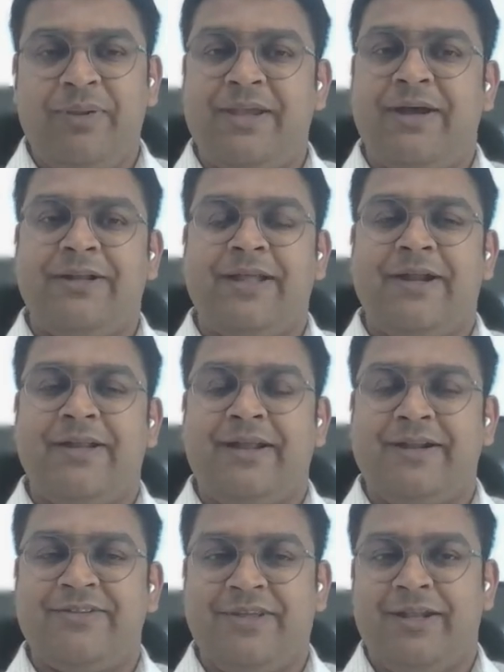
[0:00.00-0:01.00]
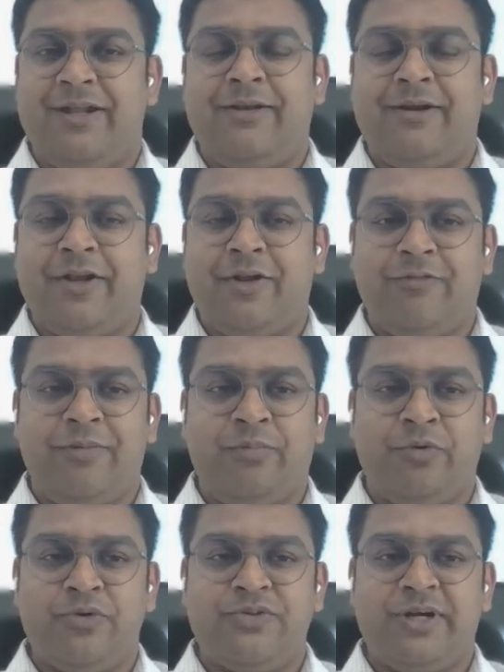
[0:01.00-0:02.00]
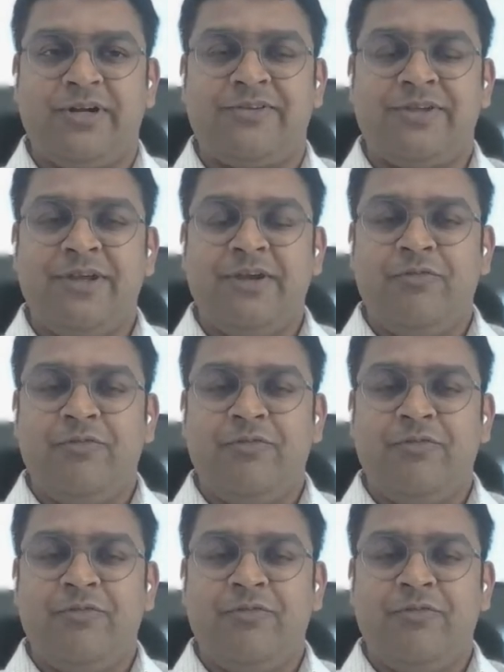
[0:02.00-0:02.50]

PR that gets created in our projects.